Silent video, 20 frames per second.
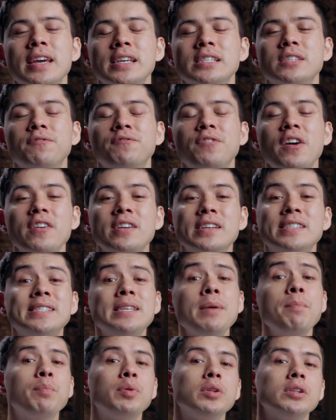It's a very
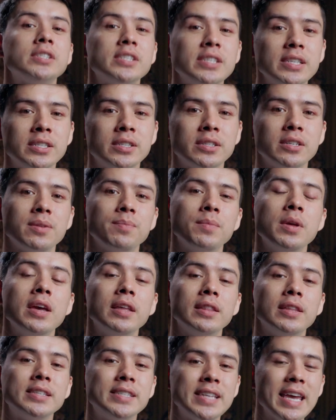simple system
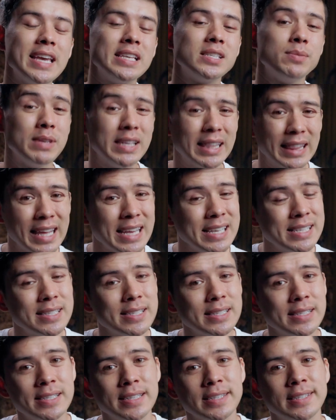that takes me less than
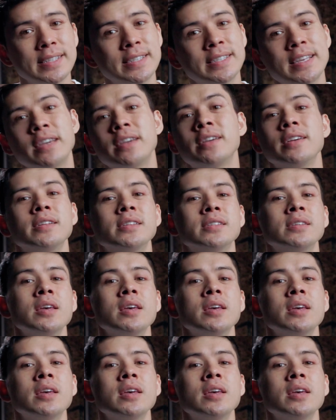60 seconds,